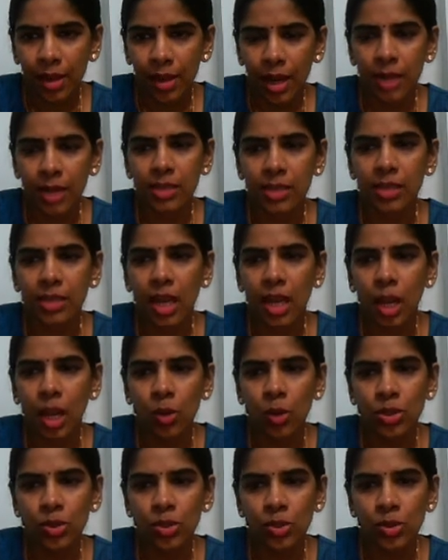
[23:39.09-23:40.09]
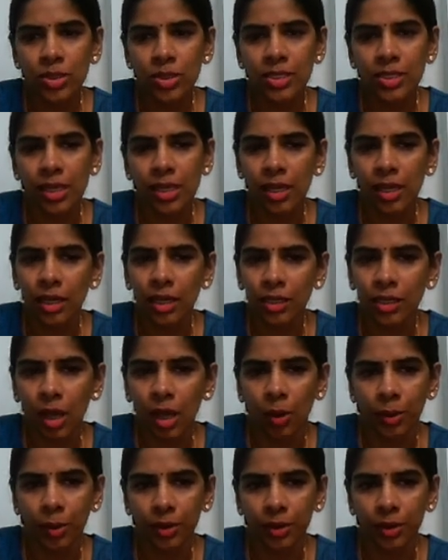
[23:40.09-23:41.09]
and is allowed to settle down.